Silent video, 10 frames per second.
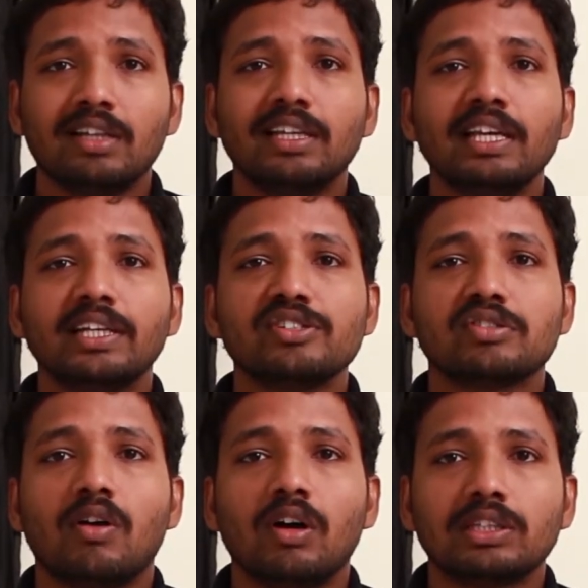and
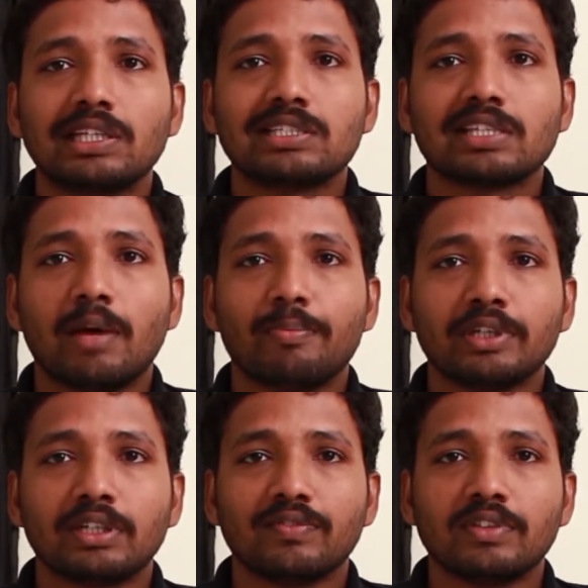increase authorized
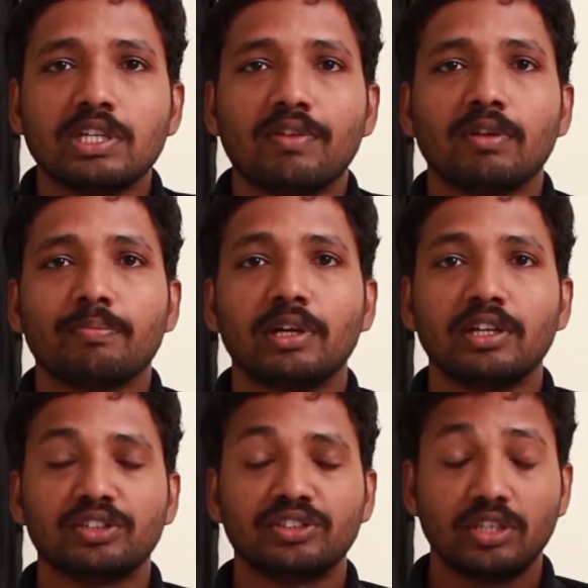capital of the
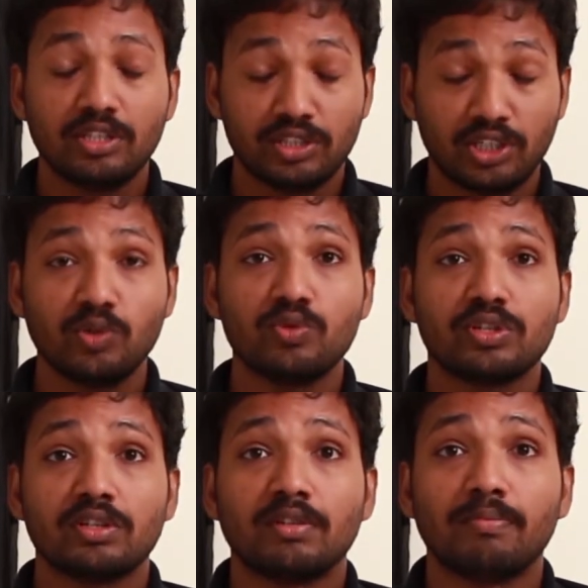development
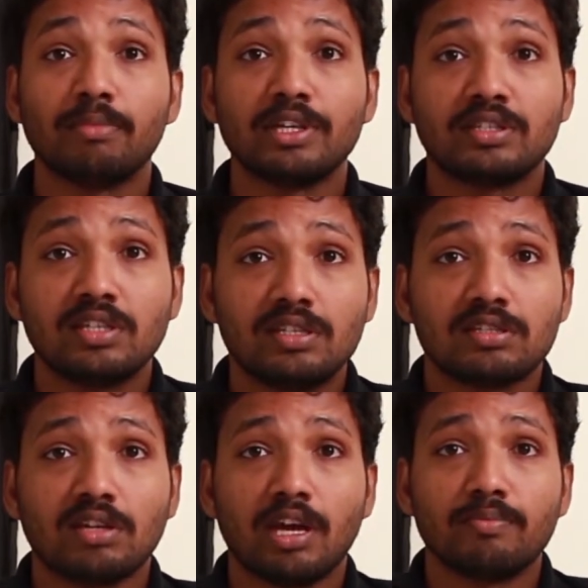institution by
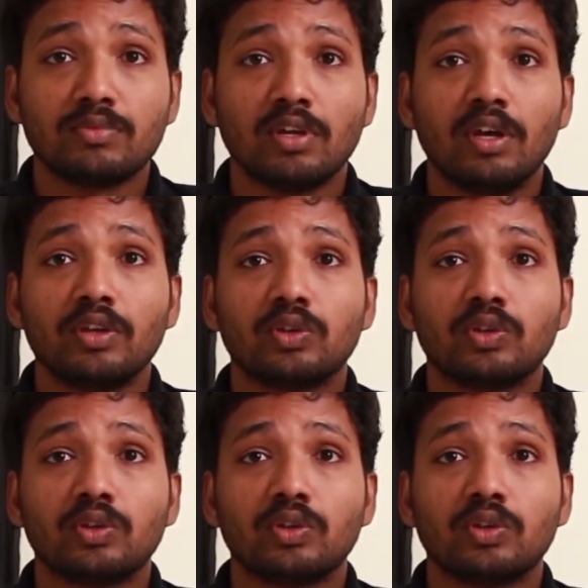six times